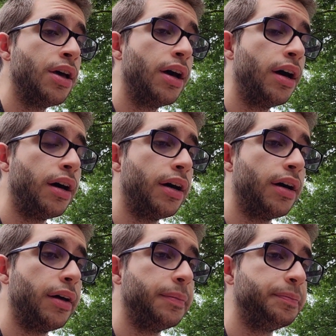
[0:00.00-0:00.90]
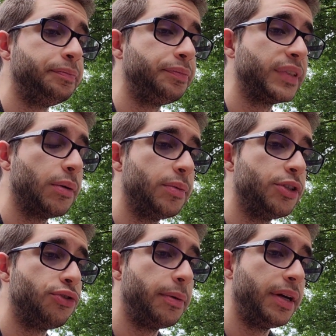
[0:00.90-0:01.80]
I'm going to be
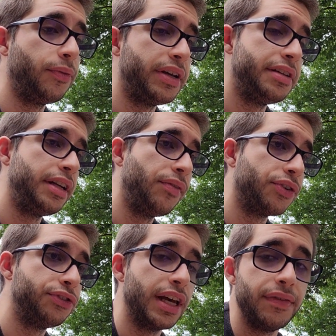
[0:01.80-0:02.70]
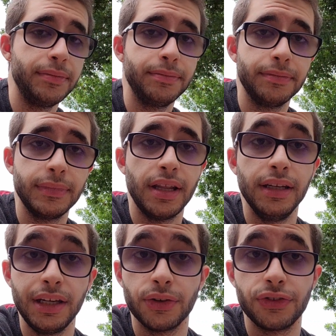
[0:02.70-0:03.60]
streaming Resident Evil 7, the
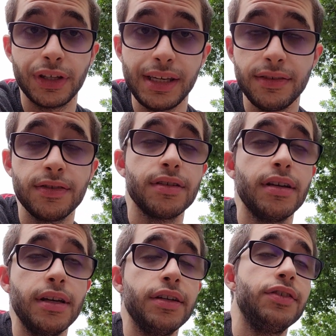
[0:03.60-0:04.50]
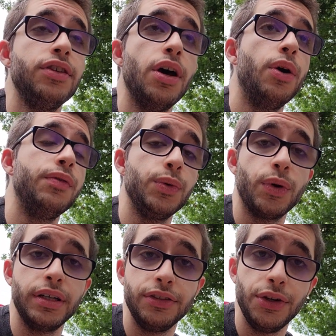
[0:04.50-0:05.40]
DLCs, so if you
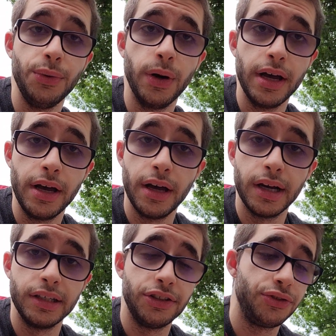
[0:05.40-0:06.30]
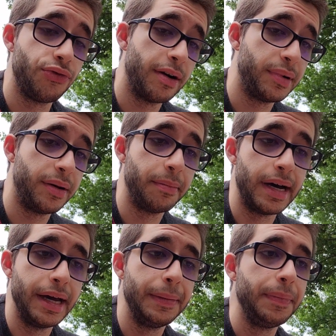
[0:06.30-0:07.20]
wanted to just drop on
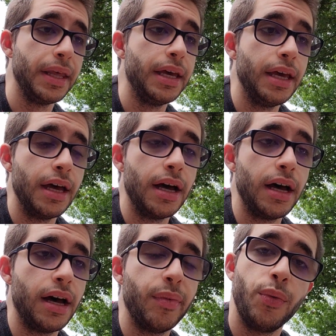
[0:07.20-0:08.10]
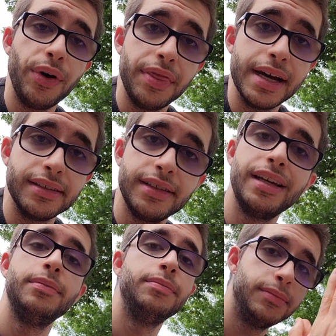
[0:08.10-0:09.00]
by. But with that
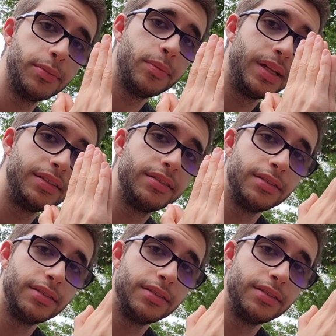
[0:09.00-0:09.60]
said, blah blah bless,